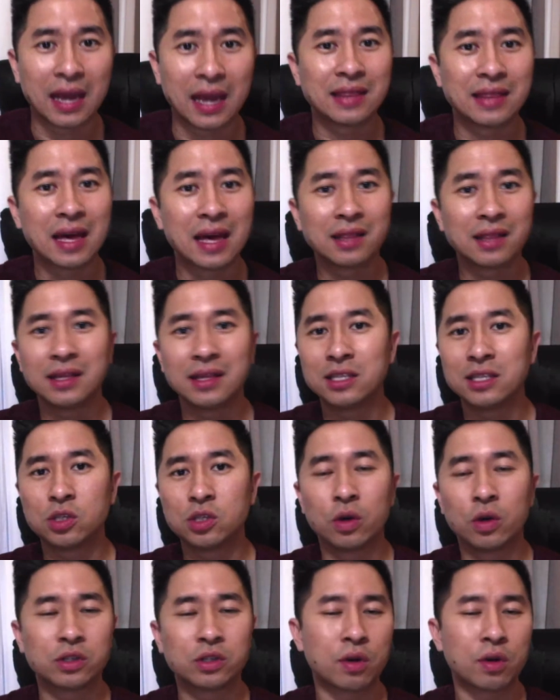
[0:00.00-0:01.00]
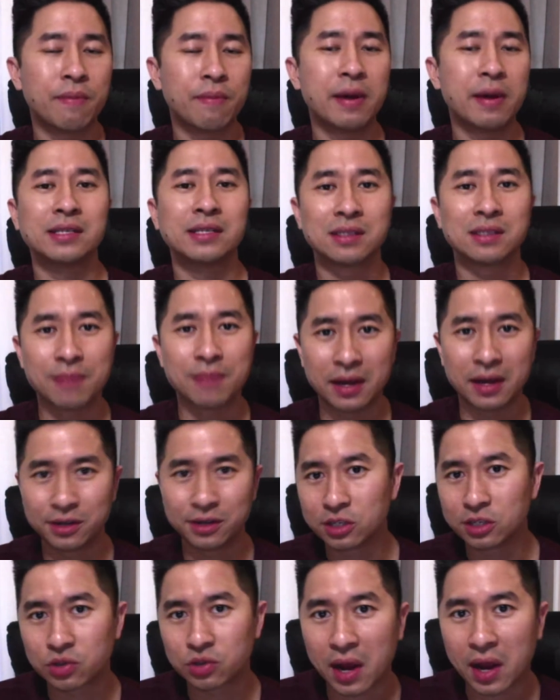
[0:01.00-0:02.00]
and that leads to a tremendous amount of
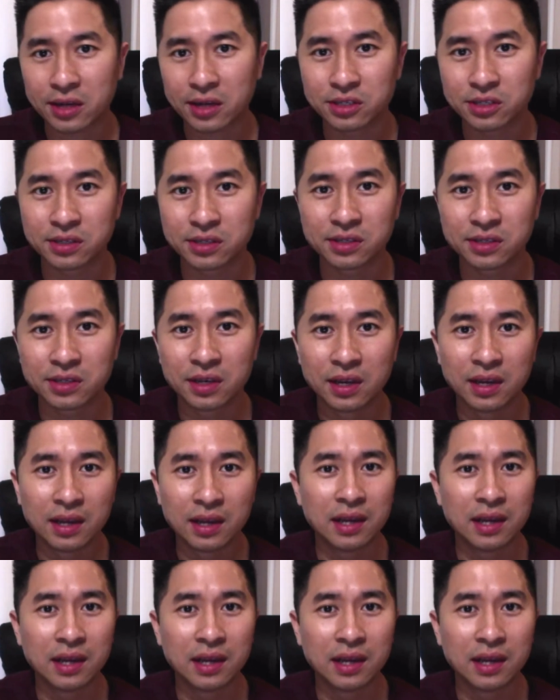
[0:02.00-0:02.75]
distractions.